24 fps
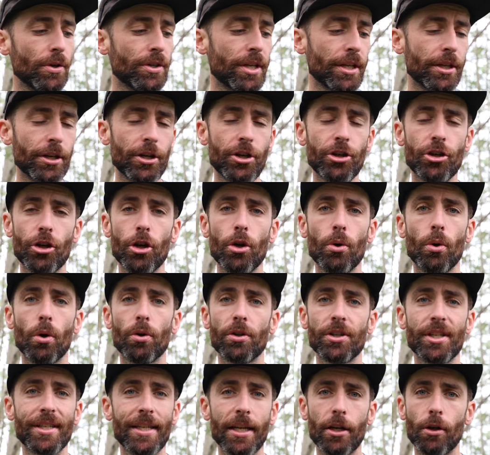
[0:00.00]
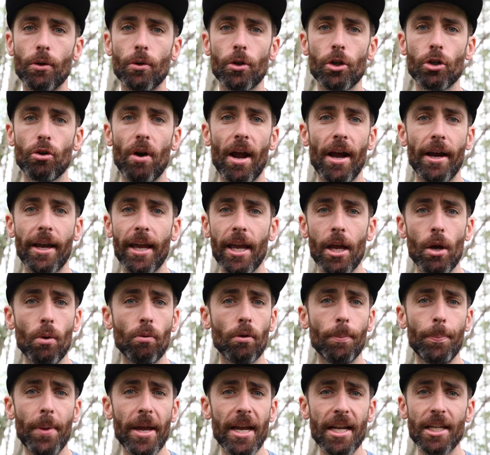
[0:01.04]
using this shoe on single track hill
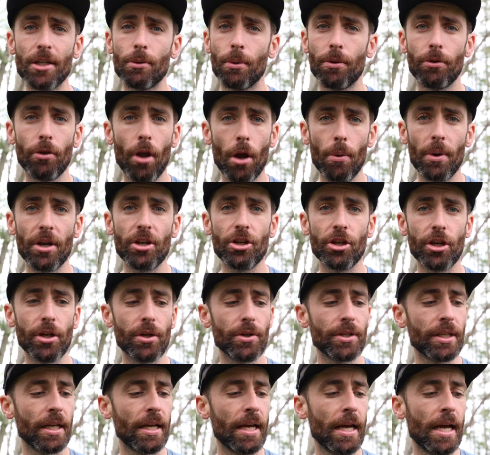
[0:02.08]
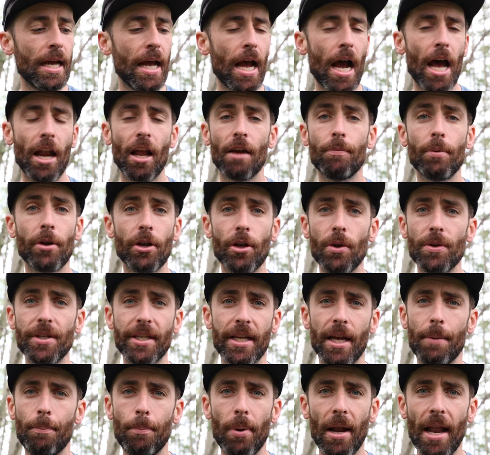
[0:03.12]
repeats with no issues, and I've been
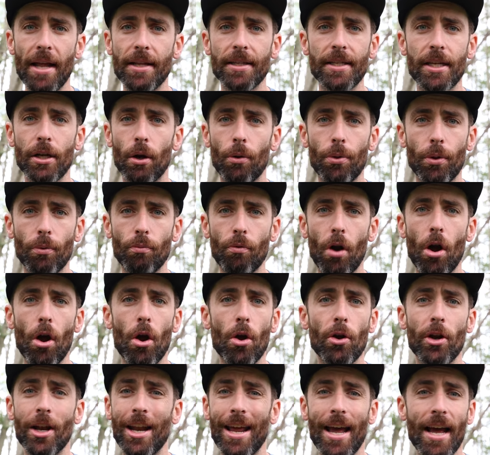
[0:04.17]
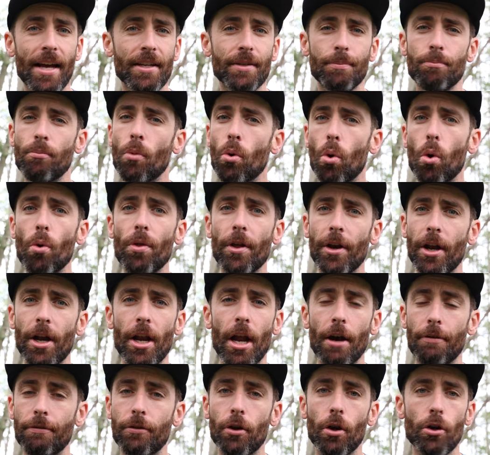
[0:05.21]
using it plenty on the road, and it has more than
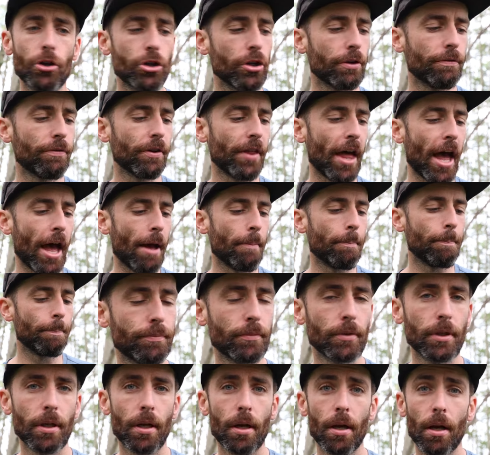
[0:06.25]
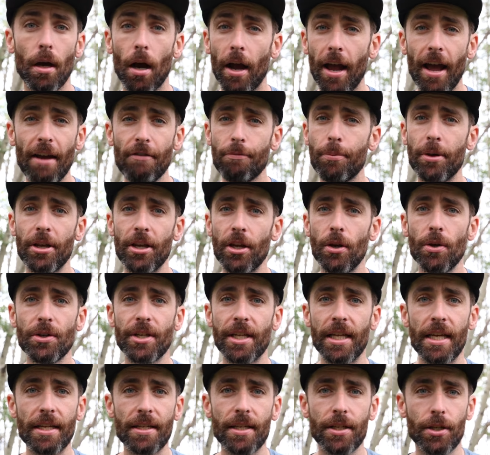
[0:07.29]
enough cushion for that. I have been
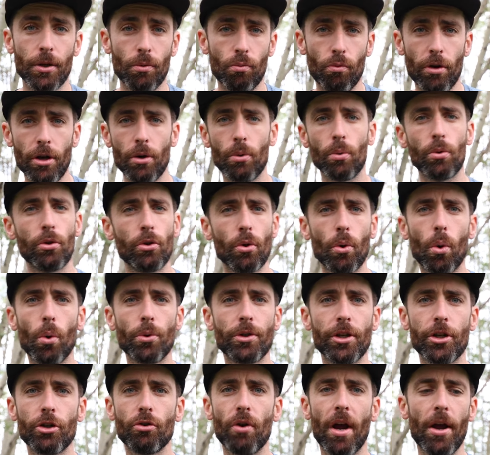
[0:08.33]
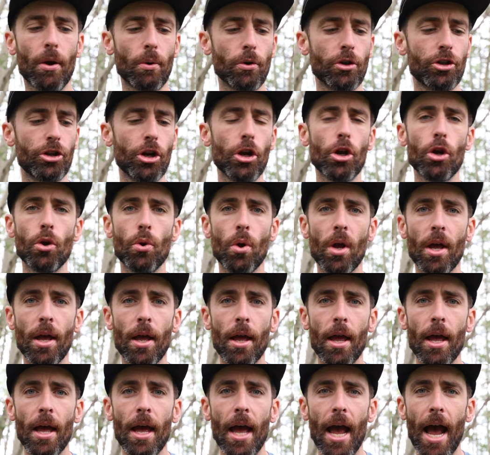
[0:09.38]
using this as a real door to trail shoe,
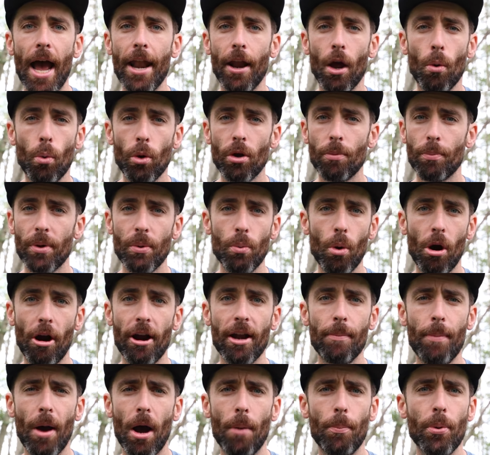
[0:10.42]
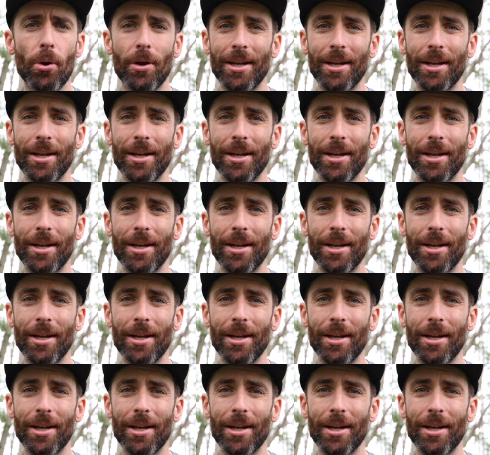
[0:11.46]
and I wouldn't be worried about